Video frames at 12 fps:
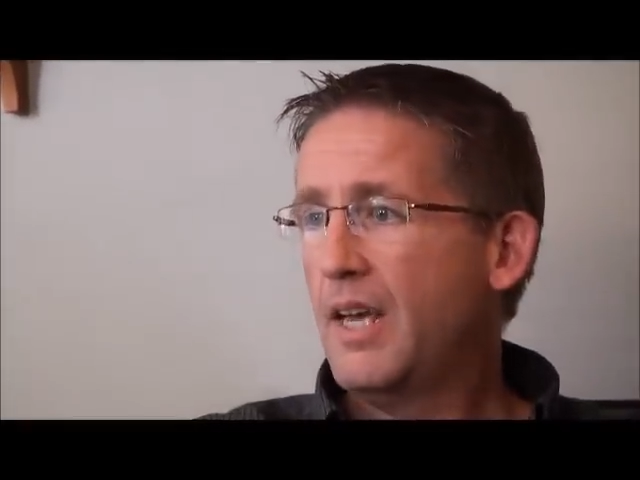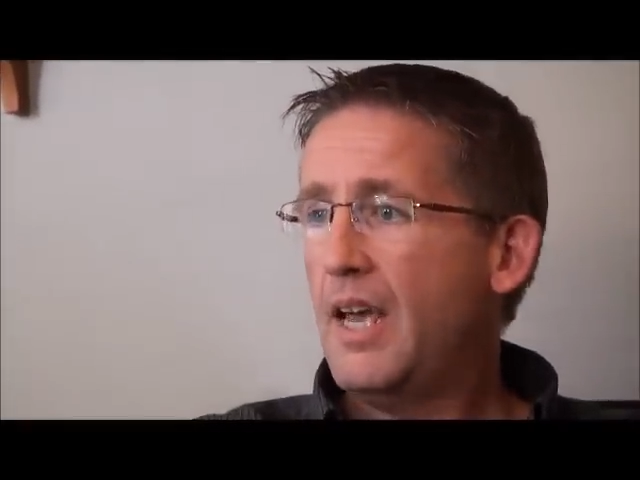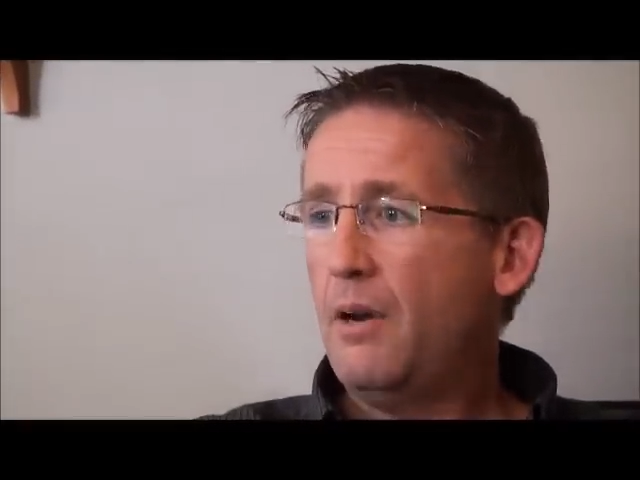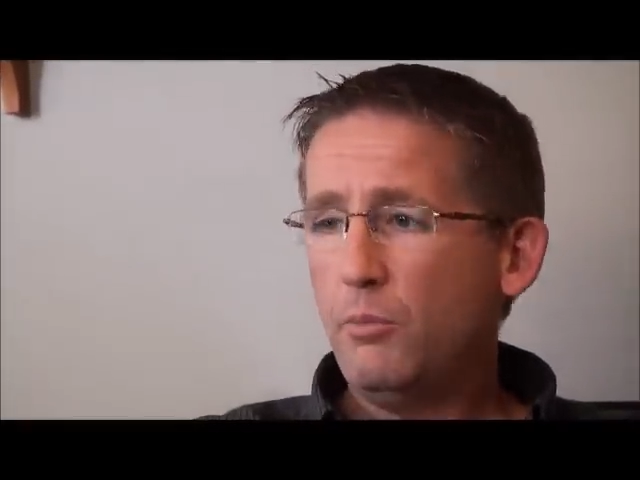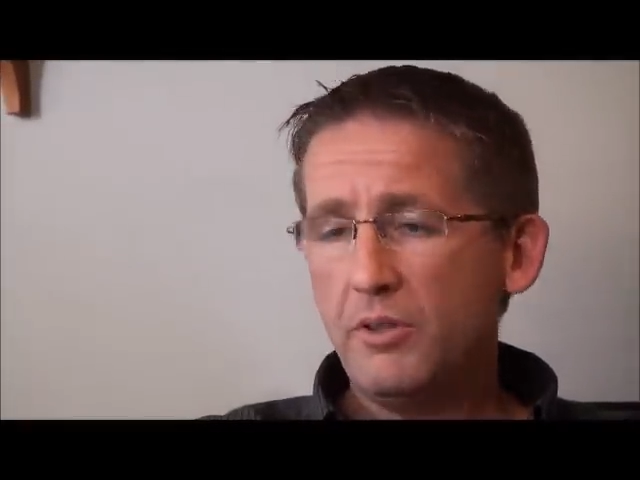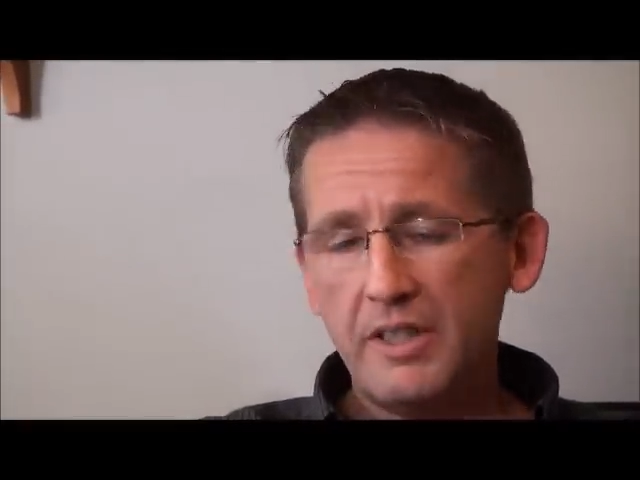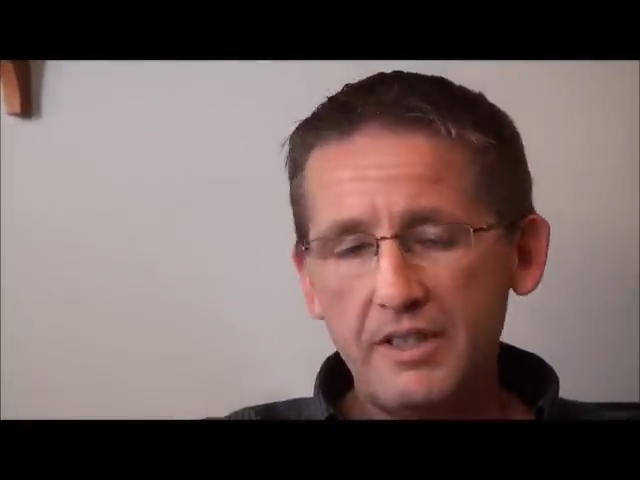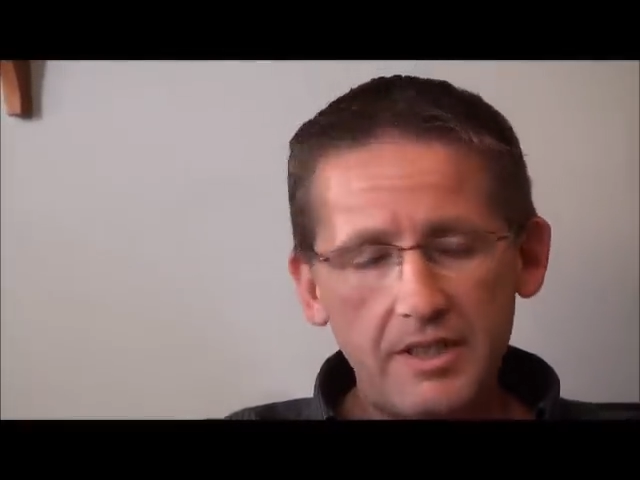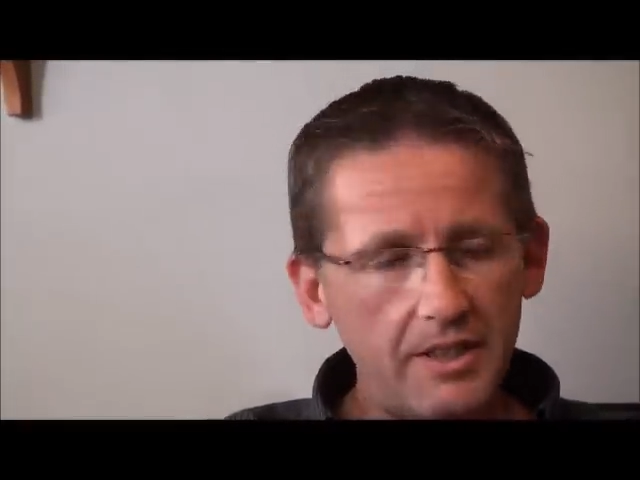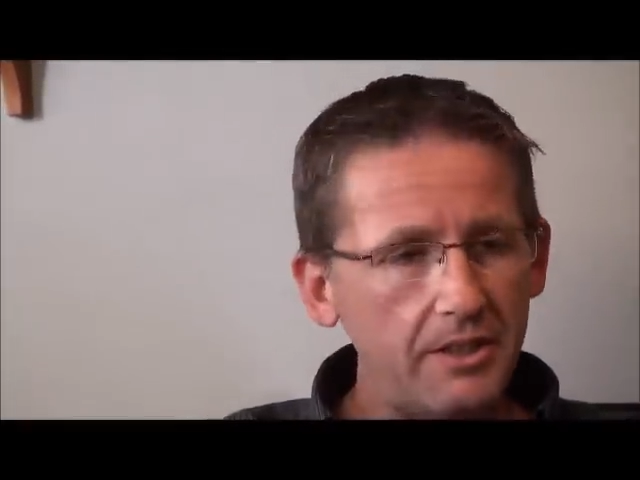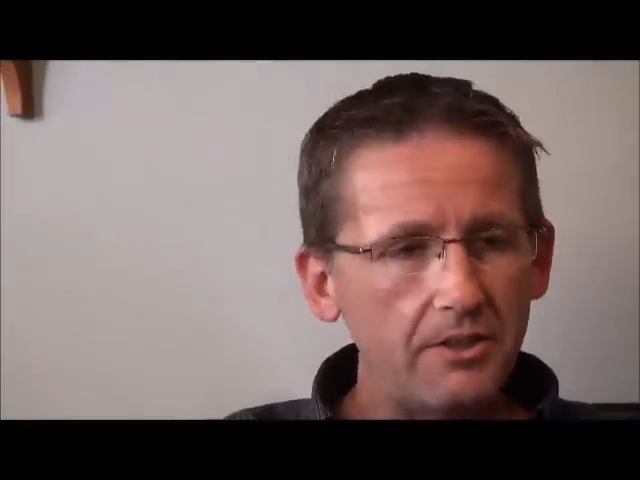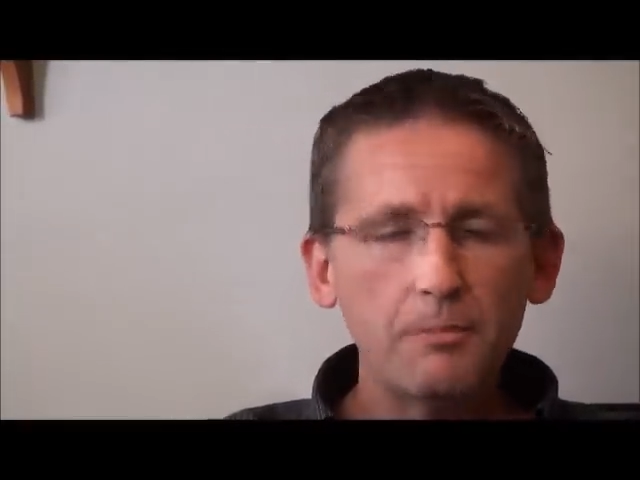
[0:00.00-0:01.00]
and will
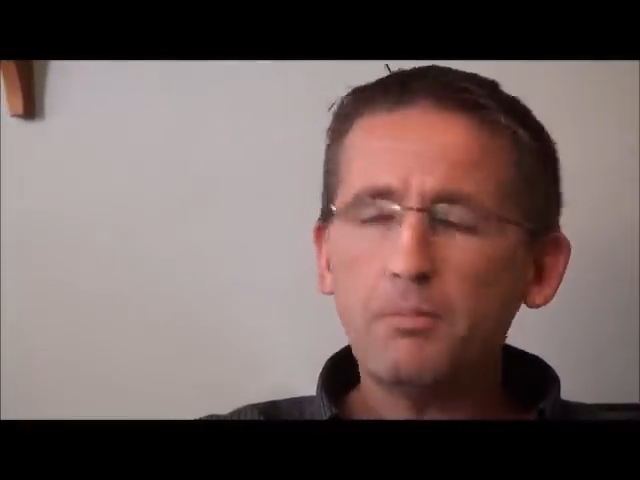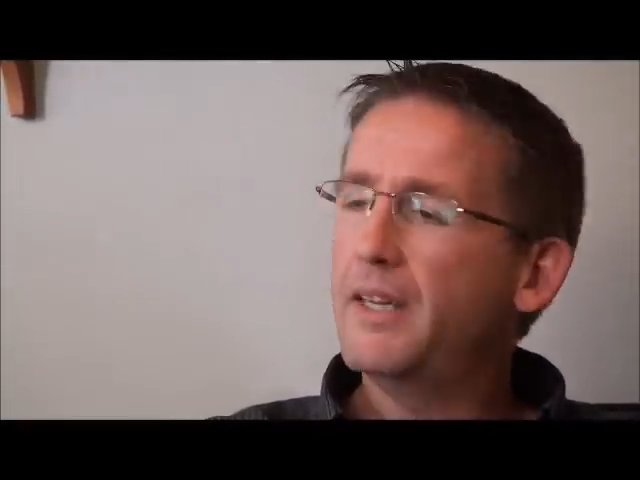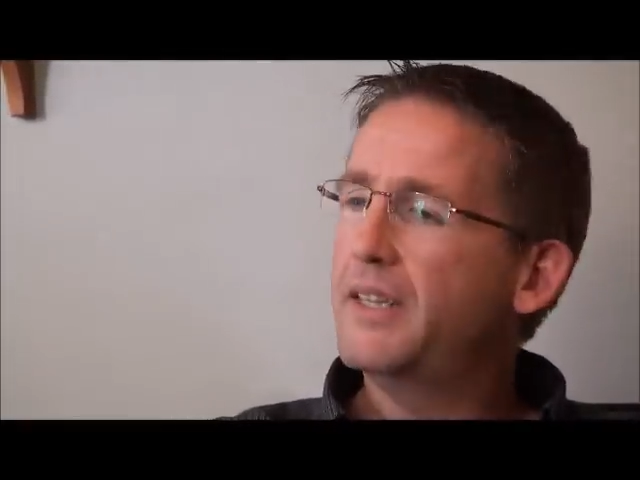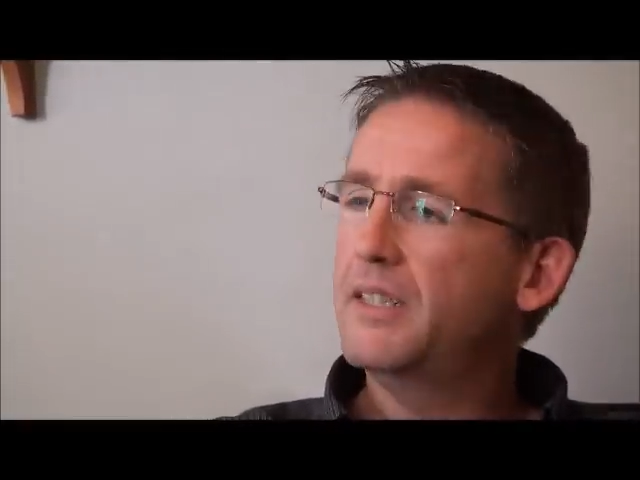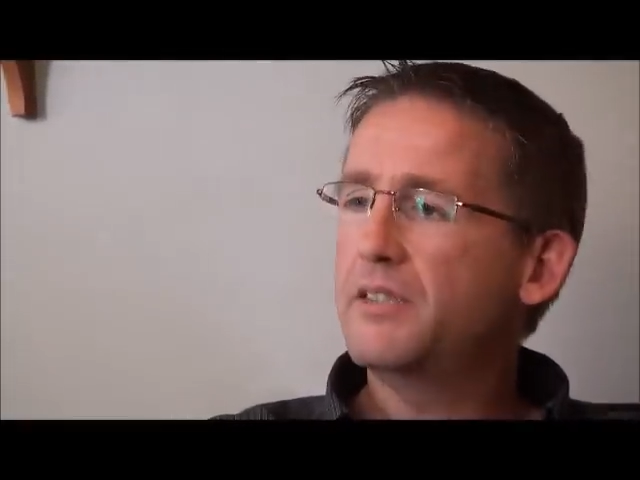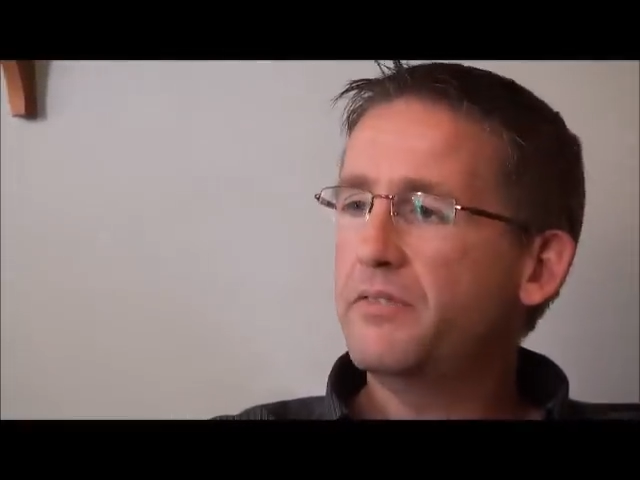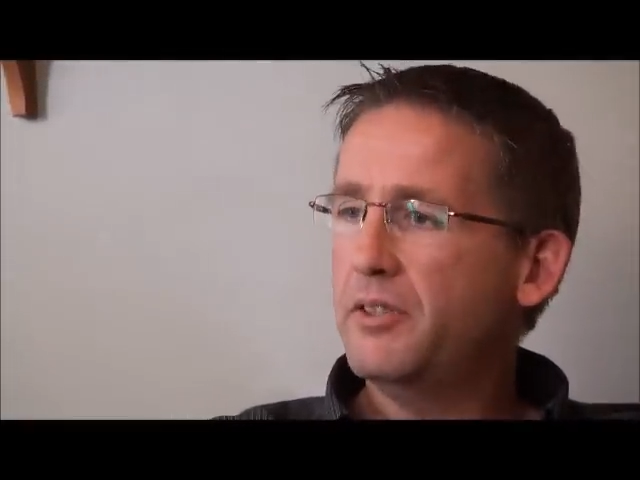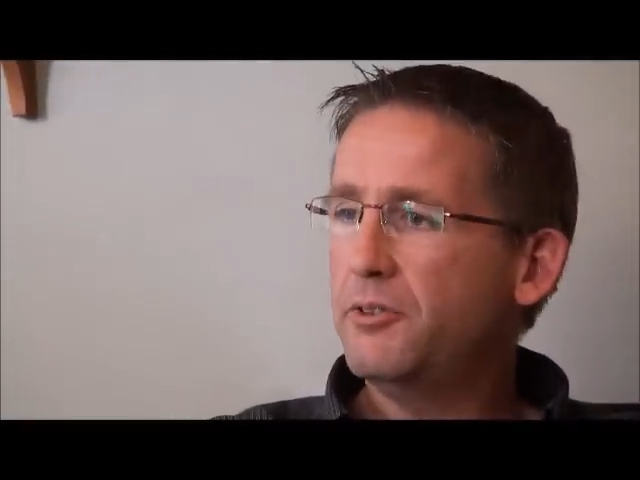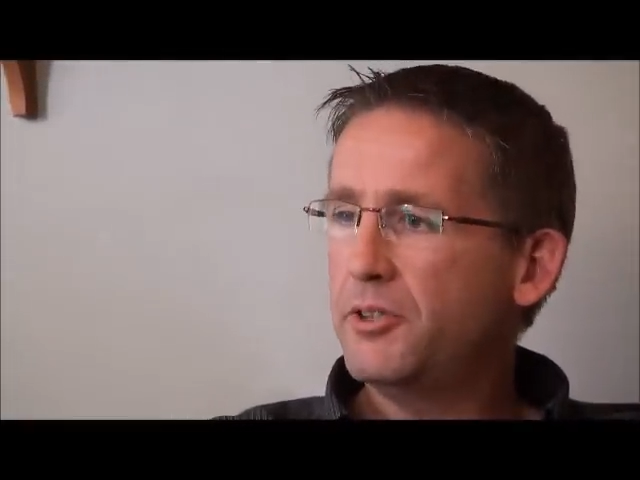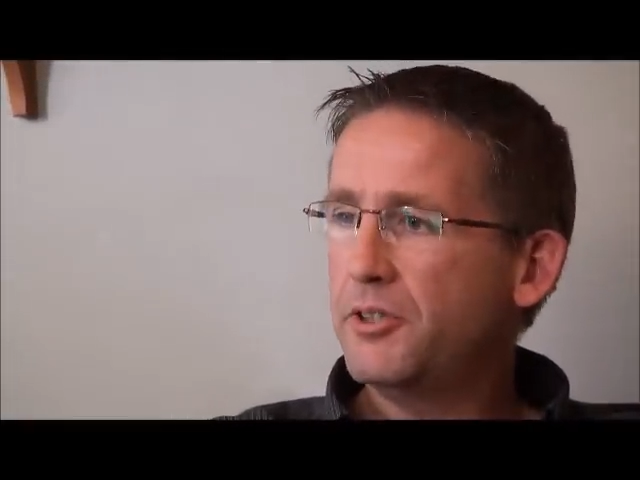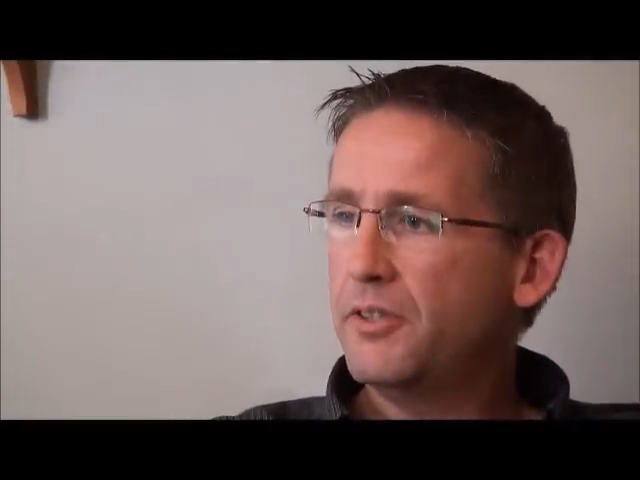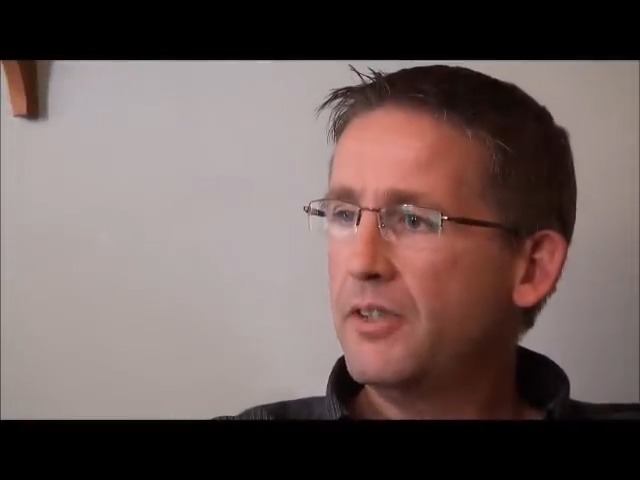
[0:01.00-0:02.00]
continue to plague his
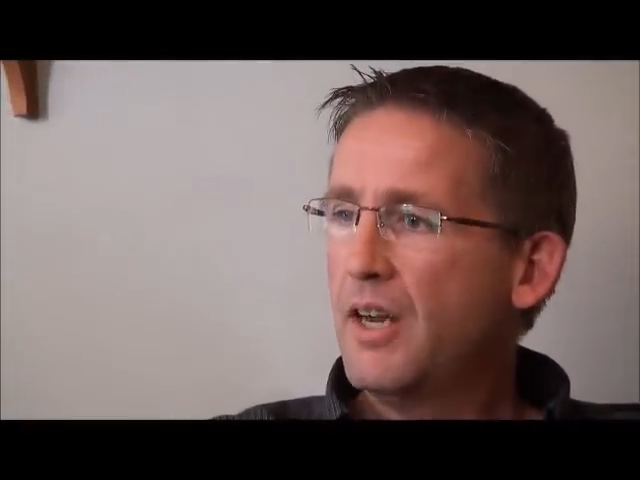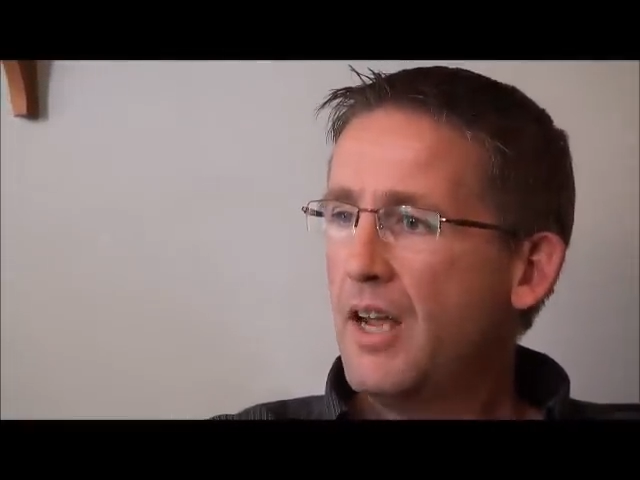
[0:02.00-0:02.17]
future